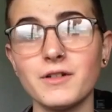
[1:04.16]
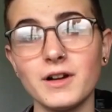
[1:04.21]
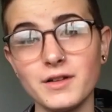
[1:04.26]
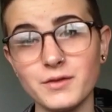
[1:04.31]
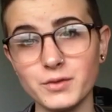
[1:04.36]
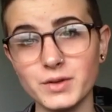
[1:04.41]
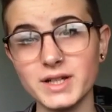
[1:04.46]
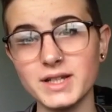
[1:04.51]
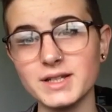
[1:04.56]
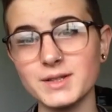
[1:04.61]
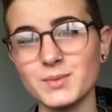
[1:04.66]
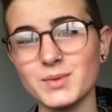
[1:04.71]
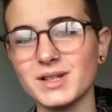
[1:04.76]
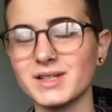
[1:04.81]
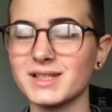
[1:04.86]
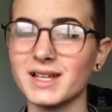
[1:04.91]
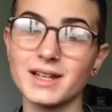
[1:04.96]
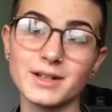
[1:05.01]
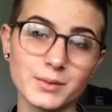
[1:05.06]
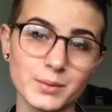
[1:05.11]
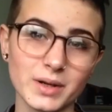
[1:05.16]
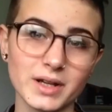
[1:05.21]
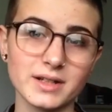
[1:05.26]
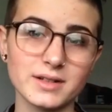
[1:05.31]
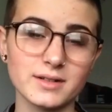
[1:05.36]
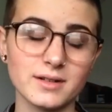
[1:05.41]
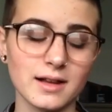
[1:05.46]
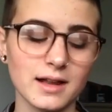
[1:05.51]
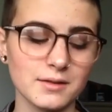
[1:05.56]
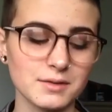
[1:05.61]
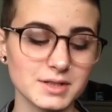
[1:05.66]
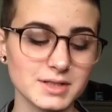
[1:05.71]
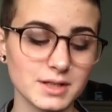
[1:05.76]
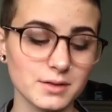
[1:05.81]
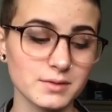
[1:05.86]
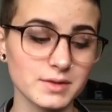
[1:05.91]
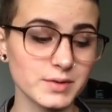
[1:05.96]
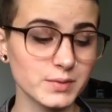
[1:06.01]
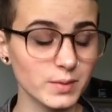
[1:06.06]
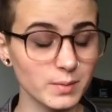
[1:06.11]
5 weeks because I had to wait till I was
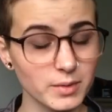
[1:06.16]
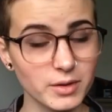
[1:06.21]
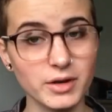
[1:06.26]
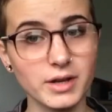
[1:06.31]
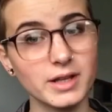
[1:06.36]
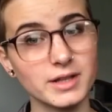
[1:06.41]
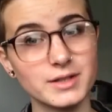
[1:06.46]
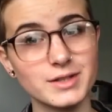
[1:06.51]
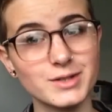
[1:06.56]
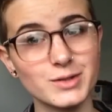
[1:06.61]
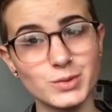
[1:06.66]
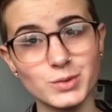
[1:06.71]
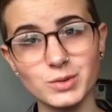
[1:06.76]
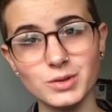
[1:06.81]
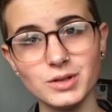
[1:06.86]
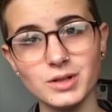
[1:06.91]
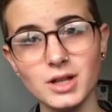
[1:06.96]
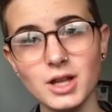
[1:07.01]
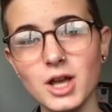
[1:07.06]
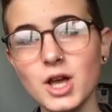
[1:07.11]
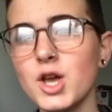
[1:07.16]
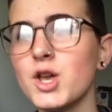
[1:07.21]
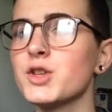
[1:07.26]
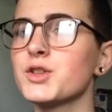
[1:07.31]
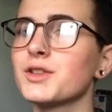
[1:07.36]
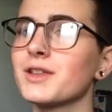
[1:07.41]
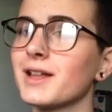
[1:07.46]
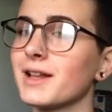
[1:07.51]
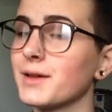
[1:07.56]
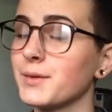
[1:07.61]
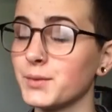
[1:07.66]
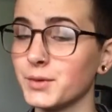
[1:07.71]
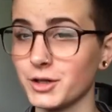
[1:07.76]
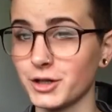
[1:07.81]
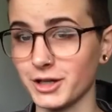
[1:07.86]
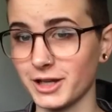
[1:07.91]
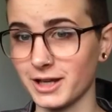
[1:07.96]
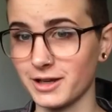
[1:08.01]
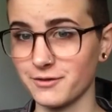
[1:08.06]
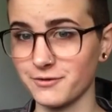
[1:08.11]
done with swim unit in school so that it
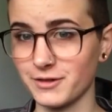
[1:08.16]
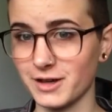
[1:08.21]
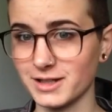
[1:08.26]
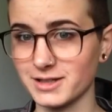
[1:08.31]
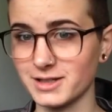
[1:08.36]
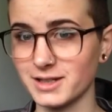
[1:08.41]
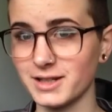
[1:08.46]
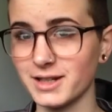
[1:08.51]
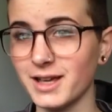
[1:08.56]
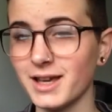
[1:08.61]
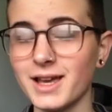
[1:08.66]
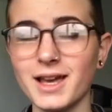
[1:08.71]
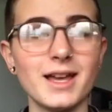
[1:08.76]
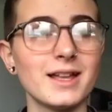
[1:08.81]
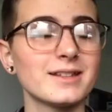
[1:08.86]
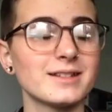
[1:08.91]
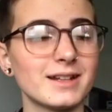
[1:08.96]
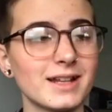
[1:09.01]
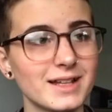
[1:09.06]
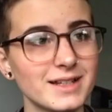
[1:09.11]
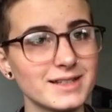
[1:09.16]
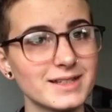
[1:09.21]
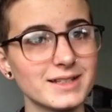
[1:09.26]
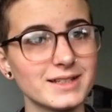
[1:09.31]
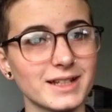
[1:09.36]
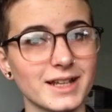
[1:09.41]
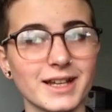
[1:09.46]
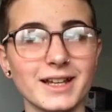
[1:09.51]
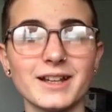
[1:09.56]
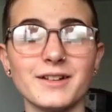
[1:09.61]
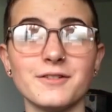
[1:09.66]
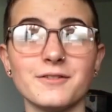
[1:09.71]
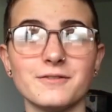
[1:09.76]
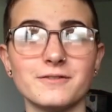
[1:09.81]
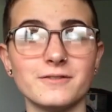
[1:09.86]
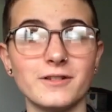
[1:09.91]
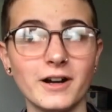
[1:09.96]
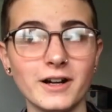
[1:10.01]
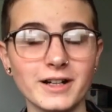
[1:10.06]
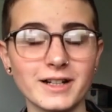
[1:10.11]
wouldn't get infected. Today is the day,
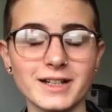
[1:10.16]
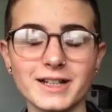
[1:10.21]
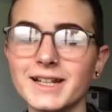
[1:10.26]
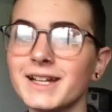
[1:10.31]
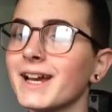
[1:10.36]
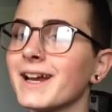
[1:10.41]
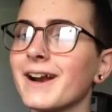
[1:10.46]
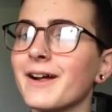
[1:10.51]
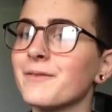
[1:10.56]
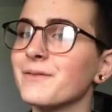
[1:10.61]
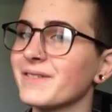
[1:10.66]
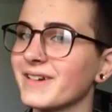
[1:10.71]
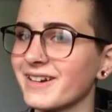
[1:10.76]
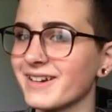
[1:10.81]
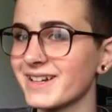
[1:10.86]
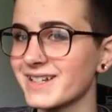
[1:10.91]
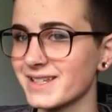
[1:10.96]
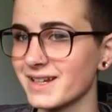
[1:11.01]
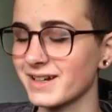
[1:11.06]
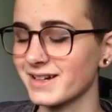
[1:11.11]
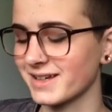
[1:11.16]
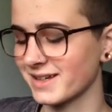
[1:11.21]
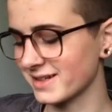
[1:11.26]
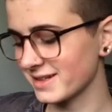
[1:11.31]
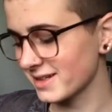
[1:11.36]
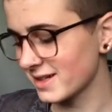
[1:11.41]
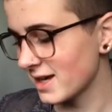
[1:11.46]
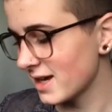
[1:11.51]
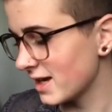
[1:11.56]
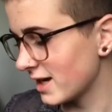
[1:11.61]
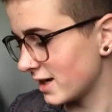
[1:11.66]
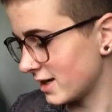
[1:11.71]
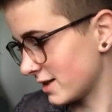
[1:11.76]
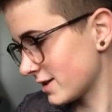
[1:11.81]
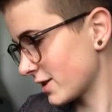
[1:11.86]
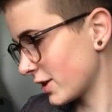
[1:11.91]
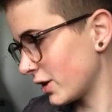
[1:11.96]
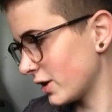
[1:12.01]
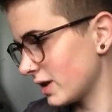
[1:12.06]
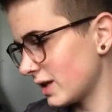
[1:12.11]
finally, and I'm very excited. It
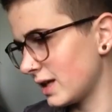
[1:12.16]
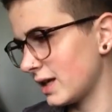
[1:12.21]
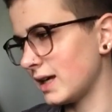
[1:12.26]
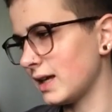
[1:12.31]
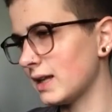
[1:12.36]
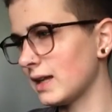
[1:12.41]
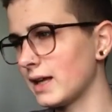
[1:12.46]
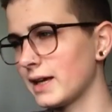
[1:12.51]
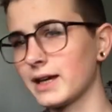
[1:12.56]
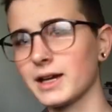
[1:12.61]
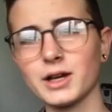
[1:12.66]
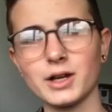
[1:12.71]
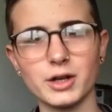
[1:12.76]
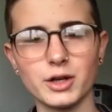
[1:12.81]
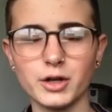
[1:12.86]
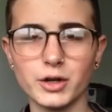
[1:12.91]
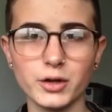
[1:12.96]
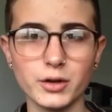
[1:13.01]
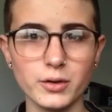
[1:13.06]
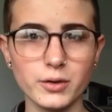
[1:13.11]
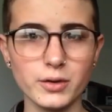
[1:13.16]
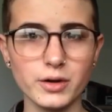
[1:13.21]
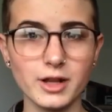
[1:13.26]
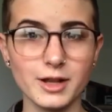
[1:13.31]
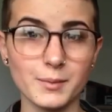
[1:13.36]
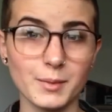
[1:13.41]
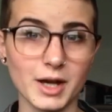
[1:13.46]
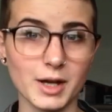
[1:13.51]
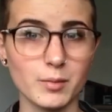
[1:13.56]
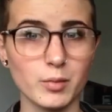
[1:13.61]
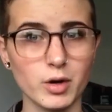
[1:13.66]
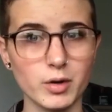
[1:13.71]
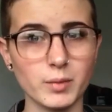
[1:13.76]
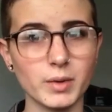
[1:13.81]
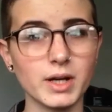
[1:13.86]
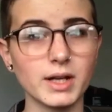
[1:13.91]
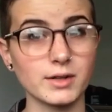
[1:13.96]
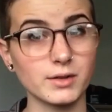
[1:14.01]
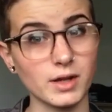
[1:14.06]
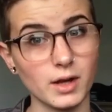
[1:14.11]
is currently like noon and my
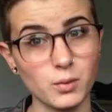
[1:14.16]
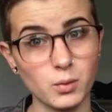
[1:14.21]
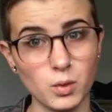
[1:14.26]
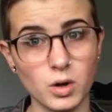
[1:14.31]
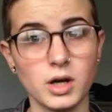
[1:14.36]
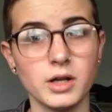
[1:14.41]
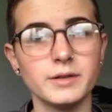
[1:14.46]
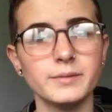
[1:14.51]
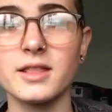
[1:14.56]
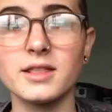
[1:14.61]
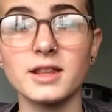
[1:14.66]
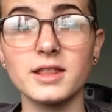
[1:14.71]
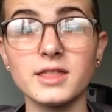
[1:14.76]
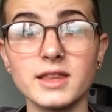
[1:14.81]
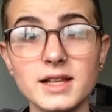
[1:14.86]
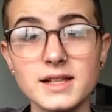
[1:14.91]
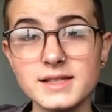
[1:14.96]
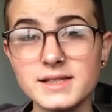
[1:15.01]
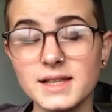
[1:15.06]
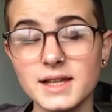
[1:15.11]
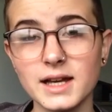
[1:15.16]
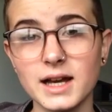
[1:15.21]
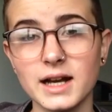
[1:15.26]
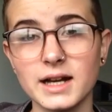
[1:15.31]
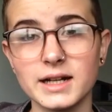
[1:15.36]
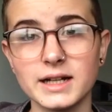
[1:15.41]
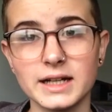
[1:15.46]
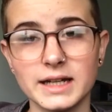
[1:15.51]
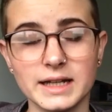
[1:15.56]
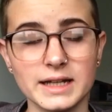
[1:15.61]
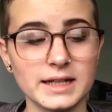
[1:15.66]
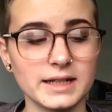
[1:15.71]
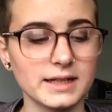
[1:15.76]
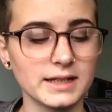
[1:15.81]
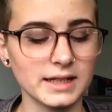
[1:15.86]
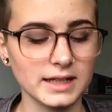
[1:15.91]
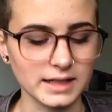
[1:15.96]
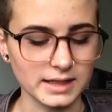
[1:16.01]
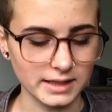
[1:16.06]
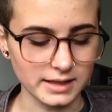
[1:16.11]
appointment is at 1. The things that I
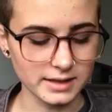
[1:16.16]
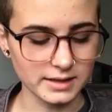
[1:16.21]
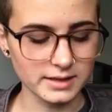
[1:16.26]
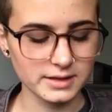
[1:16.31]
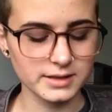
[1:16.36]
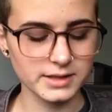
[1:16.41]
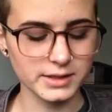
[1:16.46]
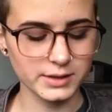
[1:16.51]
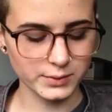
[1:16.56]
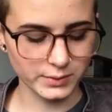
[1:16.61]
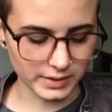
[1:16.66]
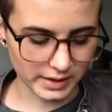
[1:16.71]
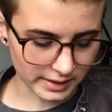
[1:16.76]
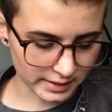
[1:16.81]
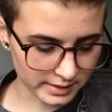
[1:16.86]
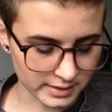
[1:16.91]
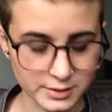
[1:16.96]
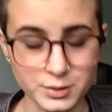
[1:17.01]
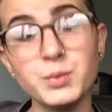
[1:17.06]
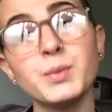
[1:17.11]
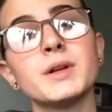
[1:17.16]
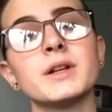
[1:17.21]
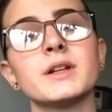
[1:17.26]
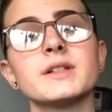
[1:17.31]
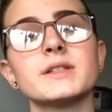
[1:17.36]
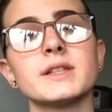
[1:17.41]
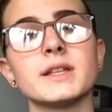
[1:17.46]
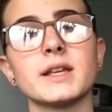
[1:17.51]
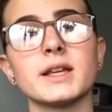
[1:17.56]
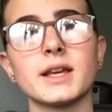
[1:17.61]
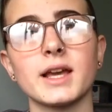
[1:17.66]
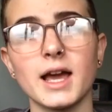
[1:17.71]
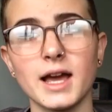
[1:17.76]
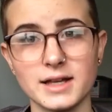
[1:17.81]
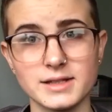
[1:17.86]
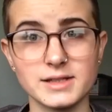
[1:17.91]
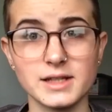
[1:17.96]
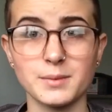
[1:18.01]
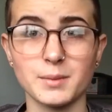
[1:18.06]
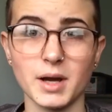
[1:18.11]
needed to get this piercing
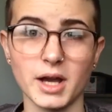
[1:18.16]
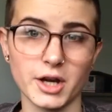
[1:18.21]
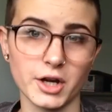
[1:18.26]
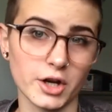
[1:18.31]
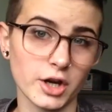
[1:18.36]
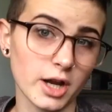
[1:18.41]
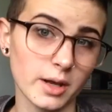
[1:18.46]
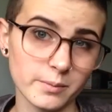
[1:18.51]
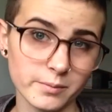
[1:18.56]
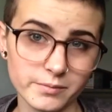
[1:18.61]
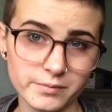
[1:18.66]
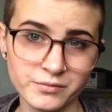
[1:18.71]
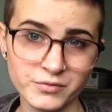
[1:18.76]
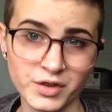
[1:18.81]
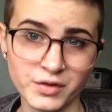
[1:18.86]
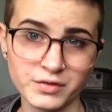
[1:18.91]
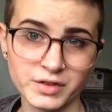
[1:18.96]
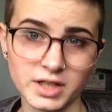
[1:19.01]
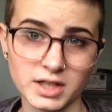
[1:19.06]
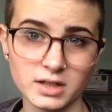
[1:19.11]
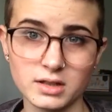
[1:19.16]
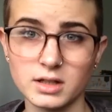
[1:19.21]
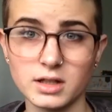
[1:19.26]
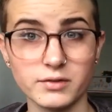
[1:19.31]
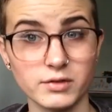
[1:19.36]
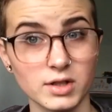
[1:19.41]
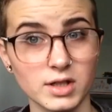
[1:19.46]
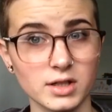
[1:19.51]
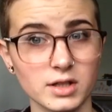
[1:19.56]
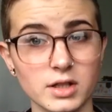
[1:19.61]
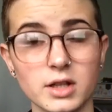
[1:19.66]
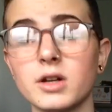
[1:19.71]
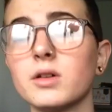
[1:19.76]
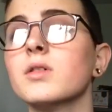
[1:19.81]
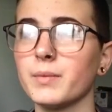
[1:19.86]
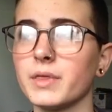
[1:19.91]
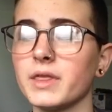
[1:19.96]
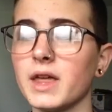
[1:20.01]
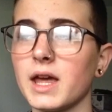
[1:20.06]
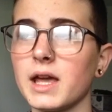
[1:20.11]
as a minor, I'm 15 if you didn't
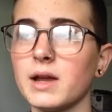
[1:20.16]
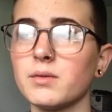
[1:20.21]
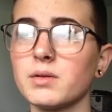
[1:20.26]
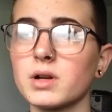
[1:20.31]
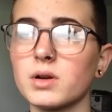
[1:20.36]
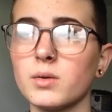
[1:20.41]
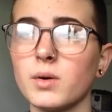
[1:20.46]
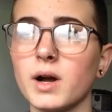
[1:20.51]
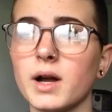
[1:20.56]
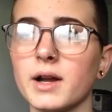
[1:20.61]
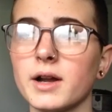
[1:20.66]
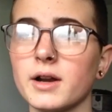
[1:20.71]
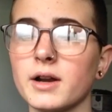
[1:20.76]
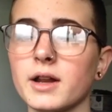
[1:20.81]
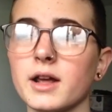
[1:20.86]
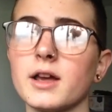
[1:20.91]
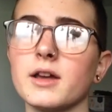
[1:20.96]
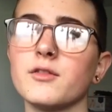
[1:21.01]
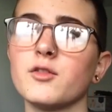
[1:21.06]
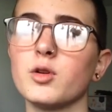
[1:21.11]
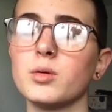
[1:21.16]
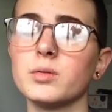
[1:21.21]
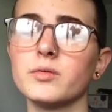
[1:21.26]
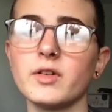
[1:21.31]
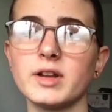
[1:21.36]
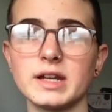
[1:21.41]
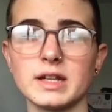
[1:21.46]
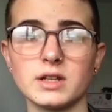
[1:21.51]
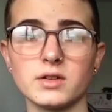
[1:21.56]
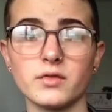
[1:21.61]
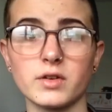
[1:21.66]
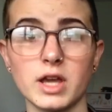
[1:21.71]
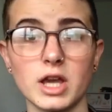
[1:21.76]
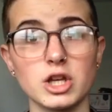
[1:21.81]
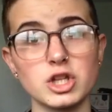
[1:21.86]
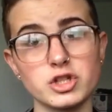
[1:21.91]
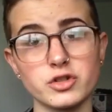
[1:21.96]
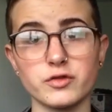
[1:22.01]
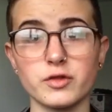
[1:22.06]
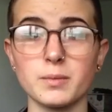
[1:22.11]
know, they required a form of
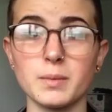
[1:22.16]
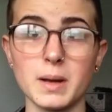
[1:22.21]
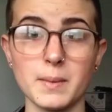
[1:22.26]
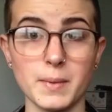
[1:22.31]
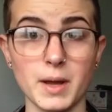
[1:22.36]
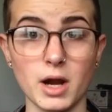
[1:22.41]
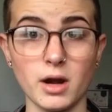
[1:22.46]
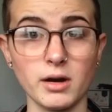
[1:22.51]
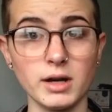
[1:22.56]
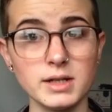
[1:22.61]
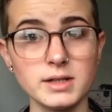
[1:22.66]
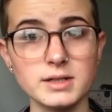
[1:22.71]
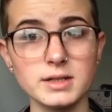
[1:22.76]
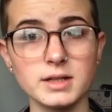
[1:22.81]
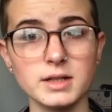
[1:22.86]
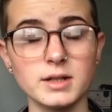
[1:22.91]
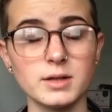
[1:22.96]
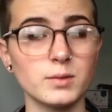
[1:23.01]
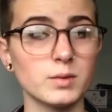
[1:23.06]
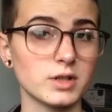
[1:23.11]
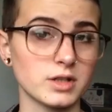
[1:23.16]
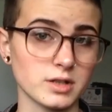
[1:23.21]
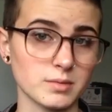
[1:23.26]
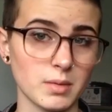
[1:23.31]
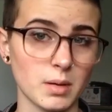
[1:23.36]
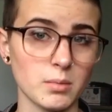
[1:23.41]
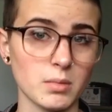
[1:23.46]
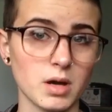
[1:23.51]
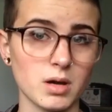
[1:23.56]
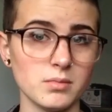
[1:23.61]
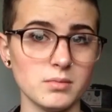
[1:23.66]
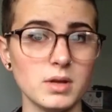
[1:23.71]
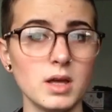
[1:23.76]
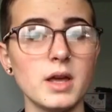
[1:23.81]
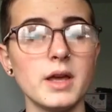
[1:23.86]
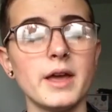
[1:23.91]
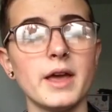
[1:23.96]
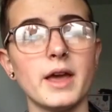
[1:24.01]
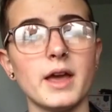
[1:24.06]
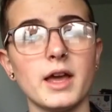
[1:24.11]
identification from my parent, which is my mum,
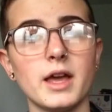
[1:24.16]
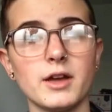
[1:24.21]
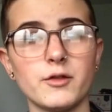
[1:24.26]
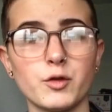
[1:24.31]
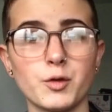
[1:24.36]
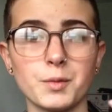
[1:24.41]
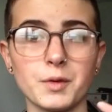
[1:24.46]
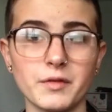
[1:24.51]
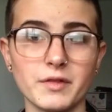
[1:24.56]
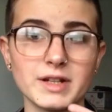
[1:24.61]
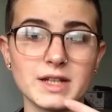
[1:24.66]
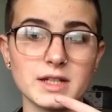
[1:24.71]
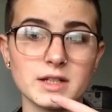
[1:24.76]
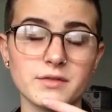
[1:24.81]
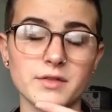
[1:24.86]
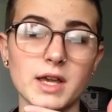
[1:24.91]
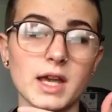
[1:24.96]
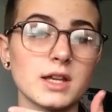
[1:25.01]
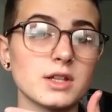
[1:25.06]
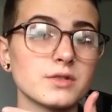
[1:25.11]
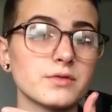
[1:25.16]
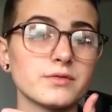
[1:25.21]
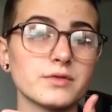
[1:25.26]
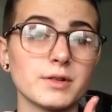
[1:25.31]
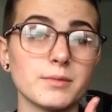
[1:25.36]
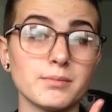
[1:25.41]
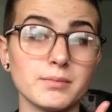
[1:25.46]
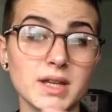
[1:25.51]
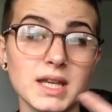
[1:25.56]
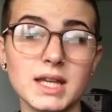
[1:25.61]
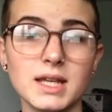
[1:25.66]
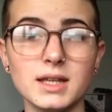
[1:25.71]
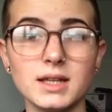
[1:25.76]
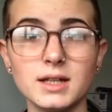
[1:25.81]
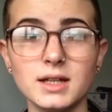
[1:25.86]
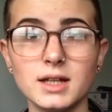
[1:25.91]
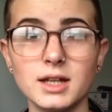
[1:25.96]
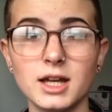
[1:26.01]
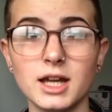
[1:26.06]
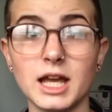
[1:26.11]
a form of identification from
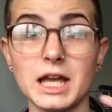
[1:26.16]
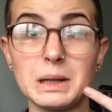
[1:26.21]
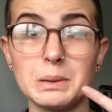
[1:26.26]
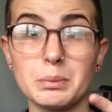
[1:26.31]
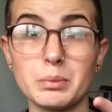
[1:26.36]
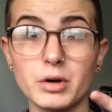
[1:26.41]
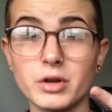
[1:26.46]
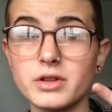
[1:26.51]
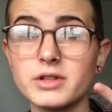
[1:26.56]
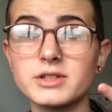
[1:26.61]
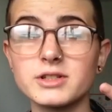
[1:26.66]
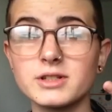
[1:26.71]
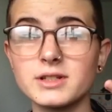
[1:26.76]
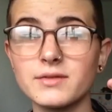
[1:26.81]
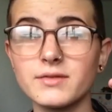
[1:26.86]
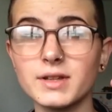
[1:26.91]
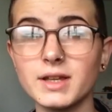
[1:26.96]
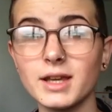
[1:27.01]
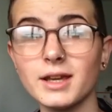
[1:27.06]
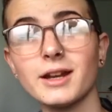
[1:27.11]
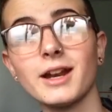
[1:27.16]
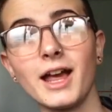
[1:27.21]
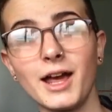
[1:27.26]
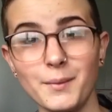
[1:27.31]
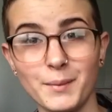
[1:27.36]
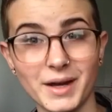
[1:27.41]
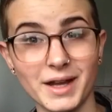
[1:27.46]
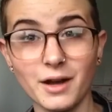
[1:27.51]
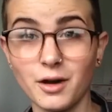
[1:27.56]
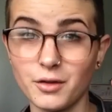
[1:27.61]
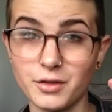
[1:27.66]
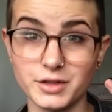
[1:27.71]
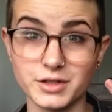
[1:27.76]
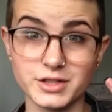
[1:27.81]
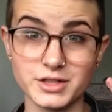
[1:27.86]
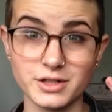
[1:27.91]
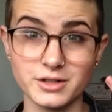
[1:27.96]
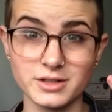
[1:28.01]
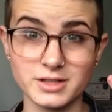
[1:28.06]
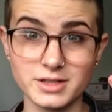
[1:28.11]
me, a birth certificate, and my health
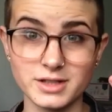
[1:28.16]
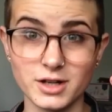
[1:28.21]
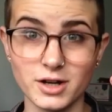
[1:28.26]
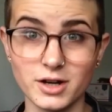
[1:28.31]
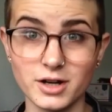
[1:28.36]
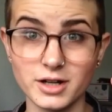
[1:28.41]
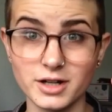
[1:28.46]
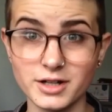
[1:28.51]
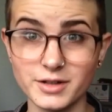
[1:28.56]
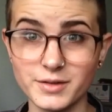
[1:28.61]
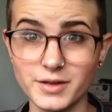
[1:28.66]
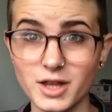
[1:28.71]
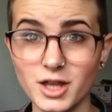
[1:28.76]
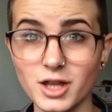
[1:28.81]
insurance card.